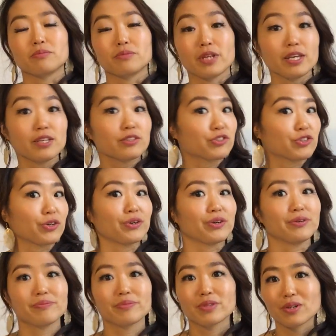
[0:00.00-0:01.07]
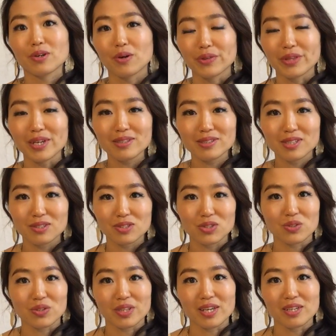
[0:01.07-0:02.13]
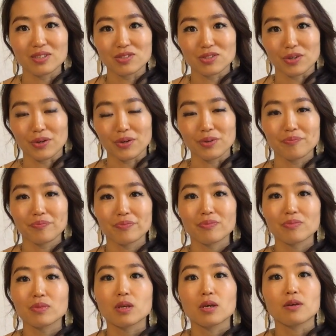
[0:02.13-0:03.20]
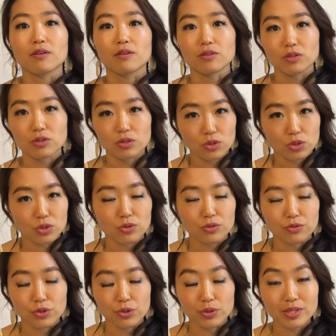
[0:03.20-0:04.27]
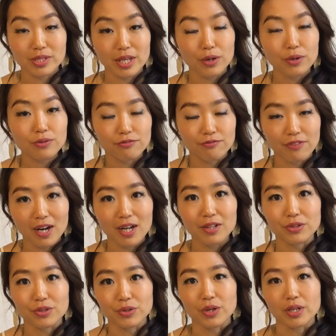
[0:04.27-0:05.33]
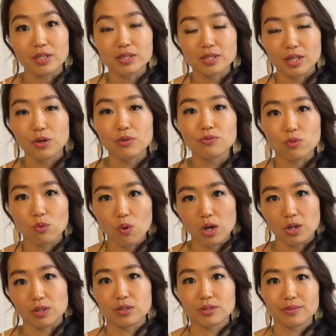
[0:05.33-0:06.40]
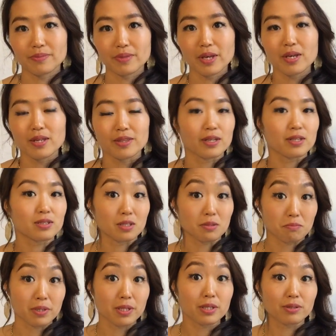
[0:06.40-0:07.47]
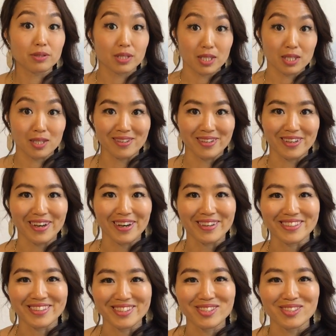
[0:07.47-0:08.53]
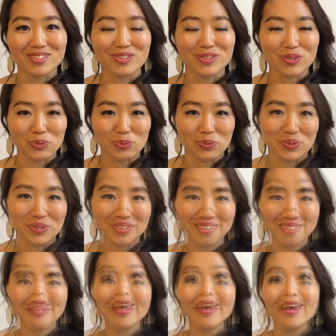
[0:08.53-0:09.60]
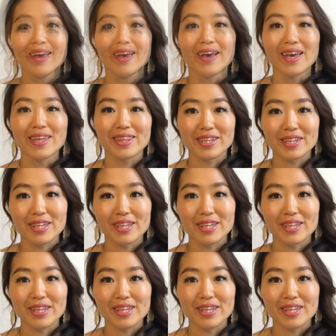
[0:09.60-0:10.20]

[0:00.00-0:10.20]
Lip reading: nature, connecting to nature, your self-value and self-worth, that's a big key at this new moon. And